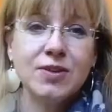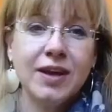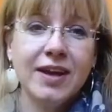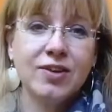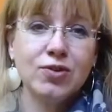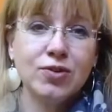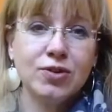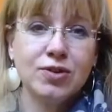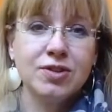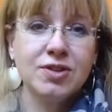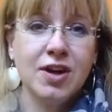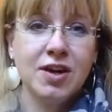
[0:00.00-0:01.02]
So Care Jordan
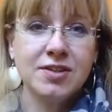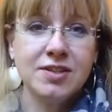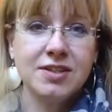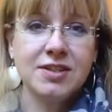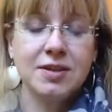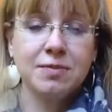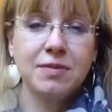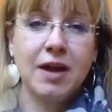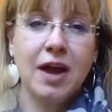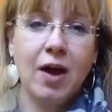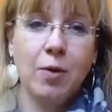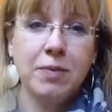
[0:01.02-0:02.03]
started
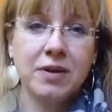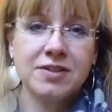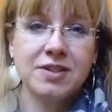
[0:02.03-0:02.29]
helping